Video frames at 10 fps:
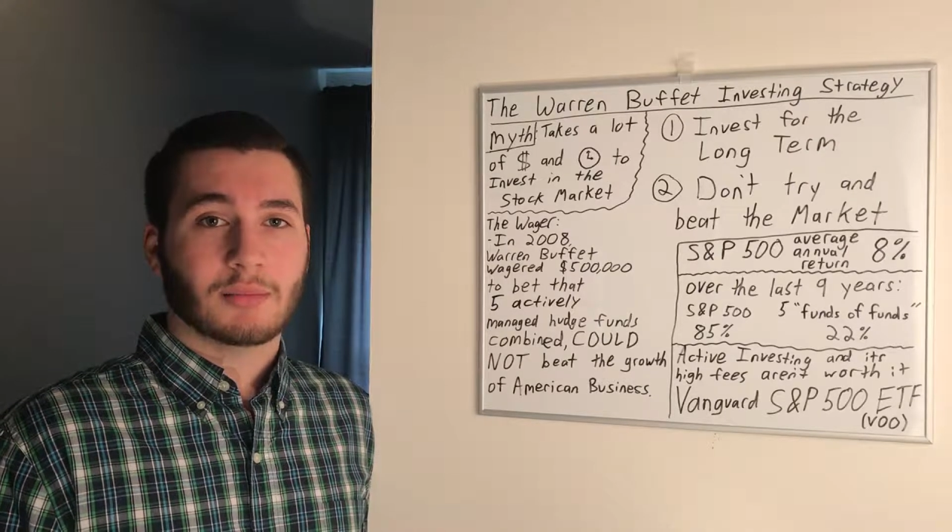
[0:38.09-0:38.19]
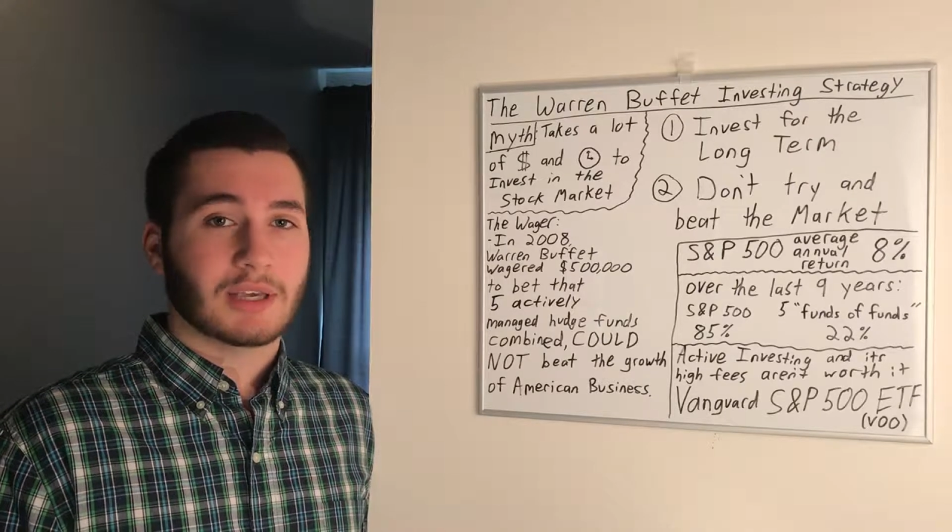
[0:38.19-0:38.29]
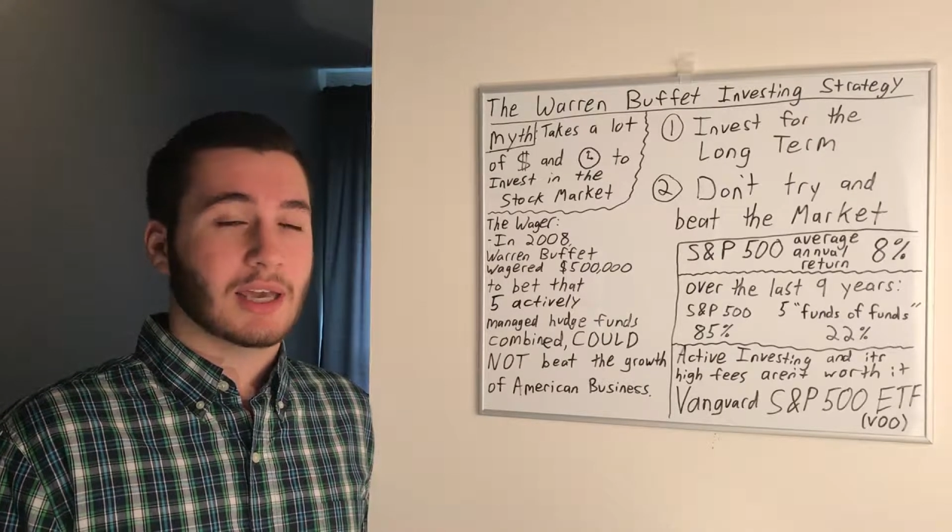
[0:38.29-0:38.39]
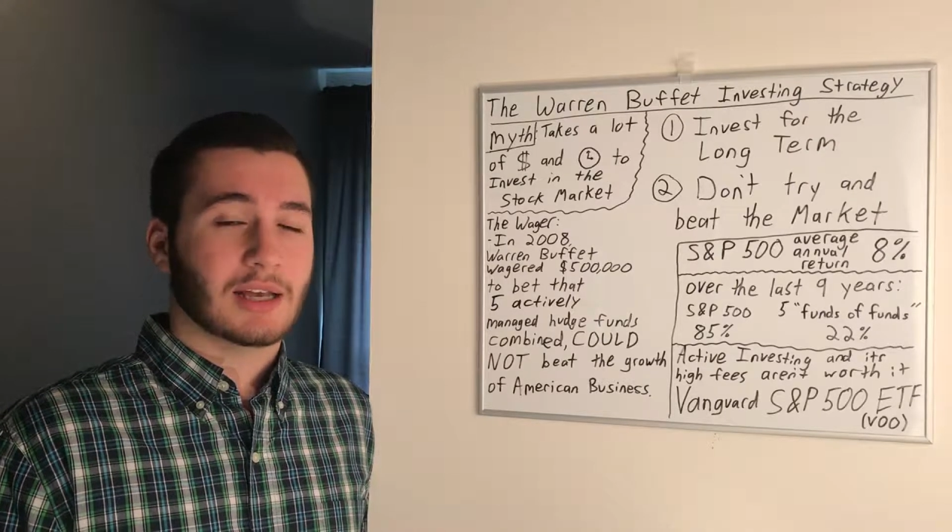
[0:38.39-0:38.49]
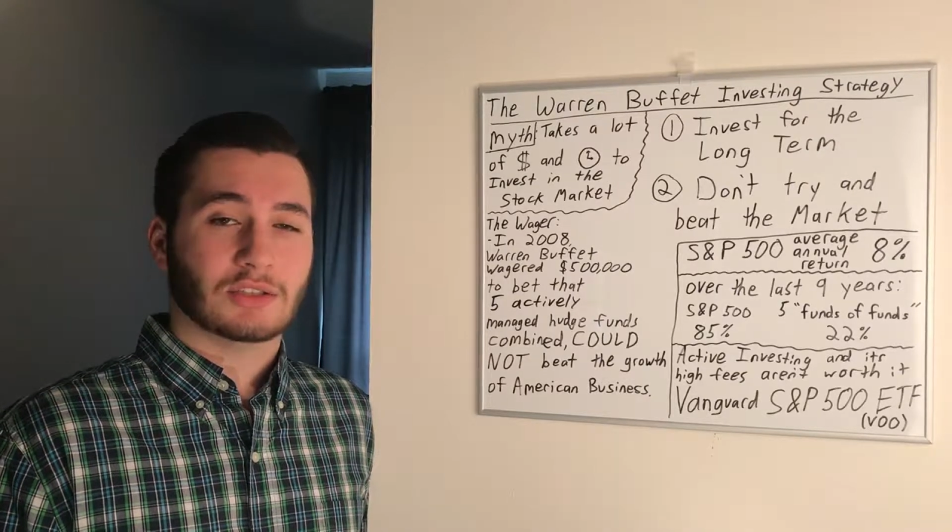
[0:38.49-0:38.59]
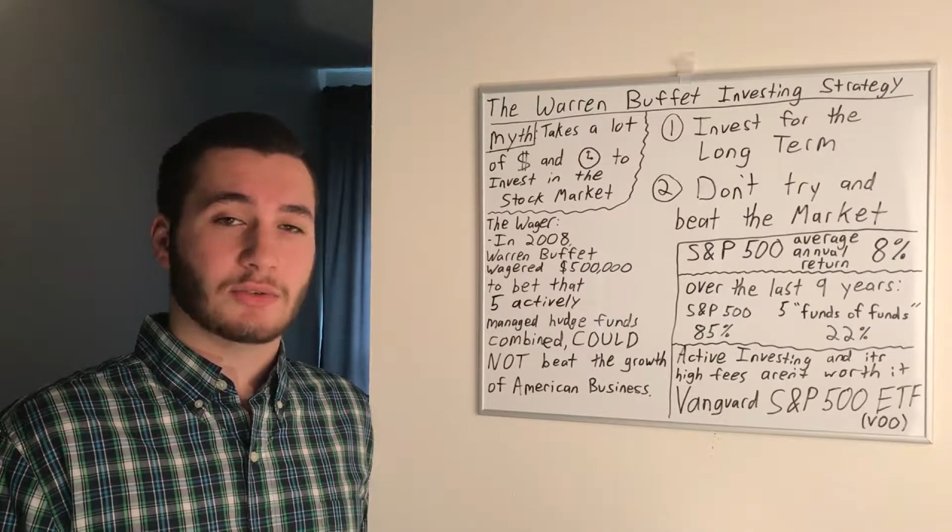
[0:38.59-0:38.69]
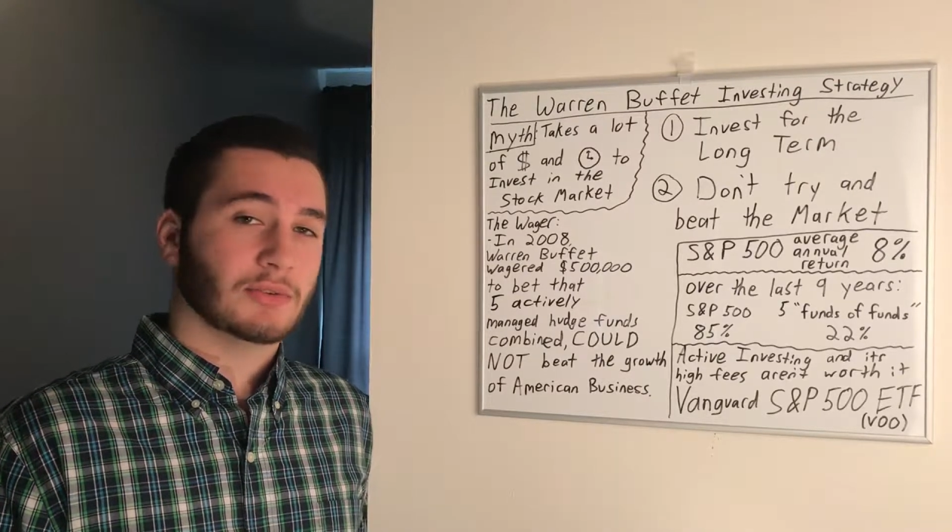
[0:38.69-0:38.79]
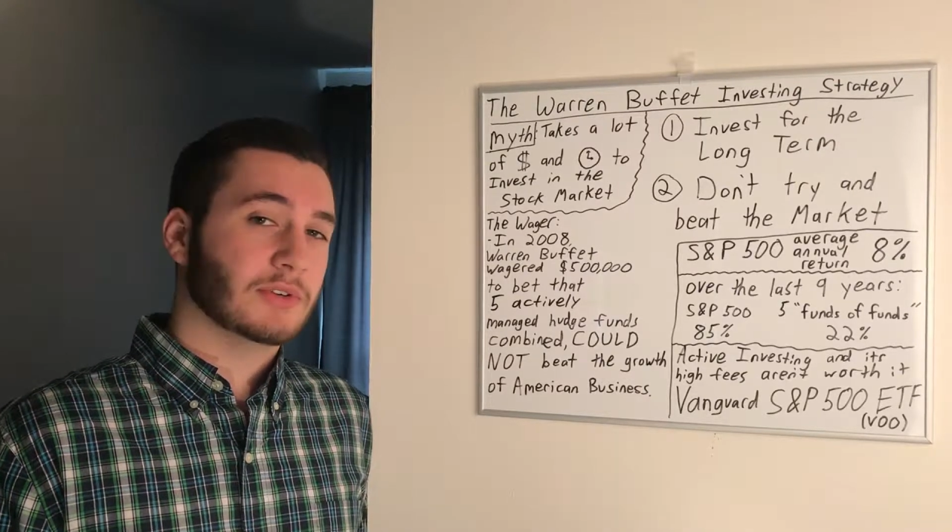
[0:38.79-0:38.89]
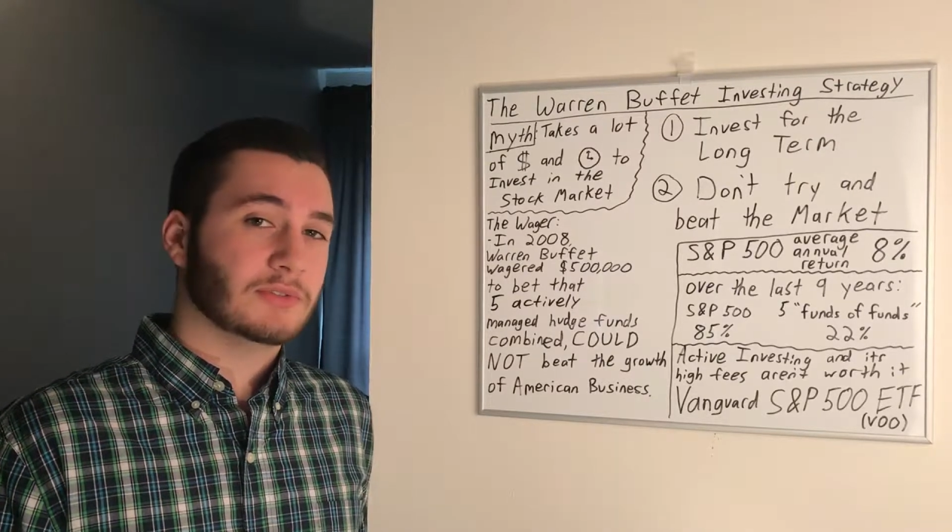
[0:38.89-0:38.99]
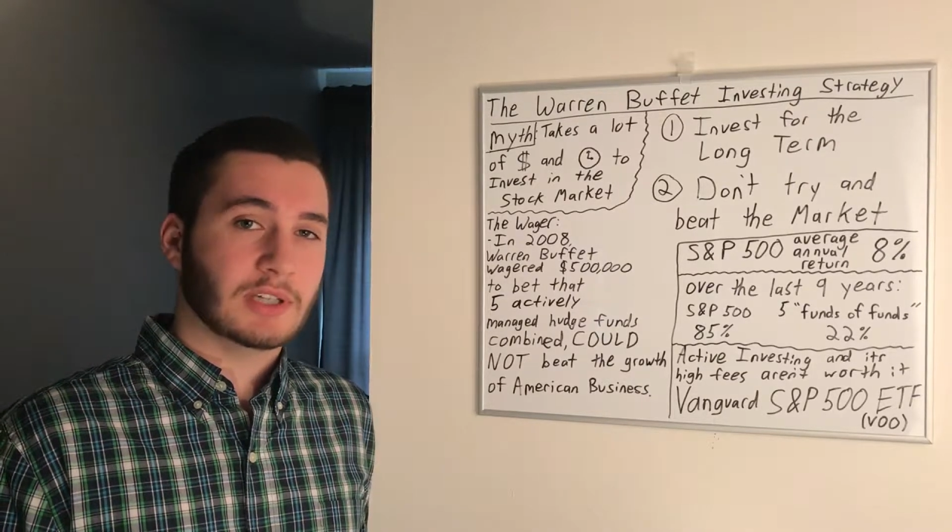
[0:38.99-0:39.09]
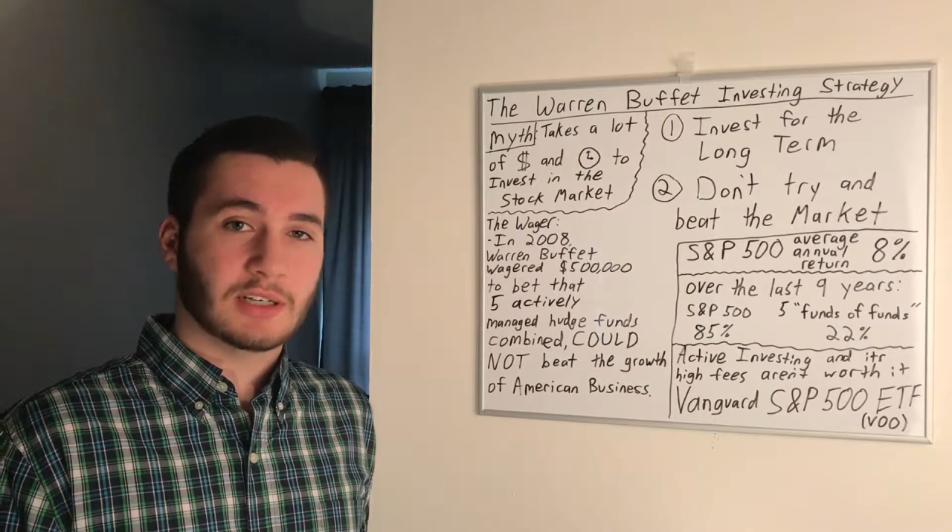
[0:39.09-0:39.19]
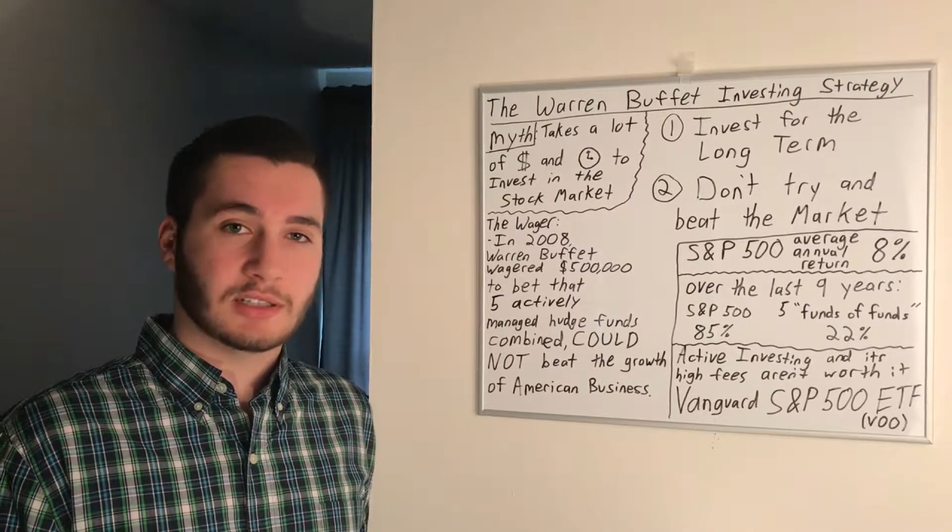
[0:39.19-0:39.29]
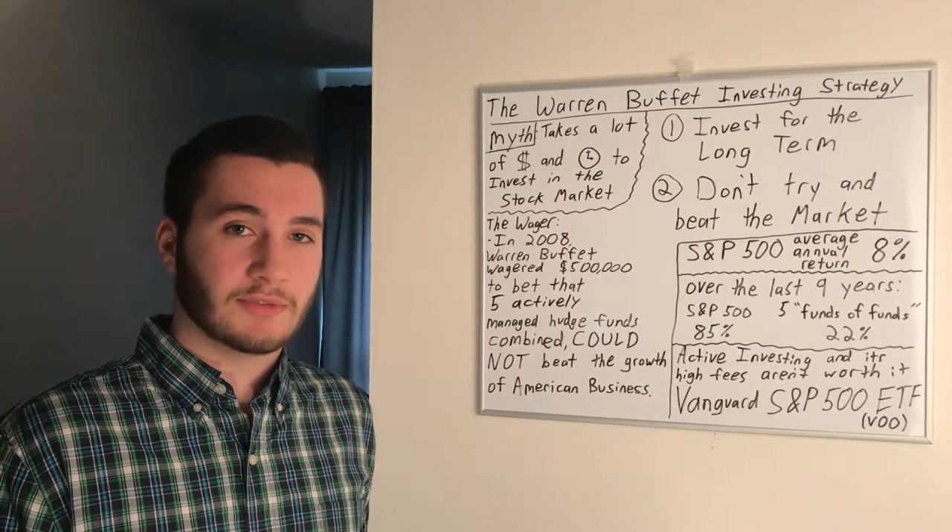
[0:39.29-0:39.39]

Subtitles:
He has over 50 years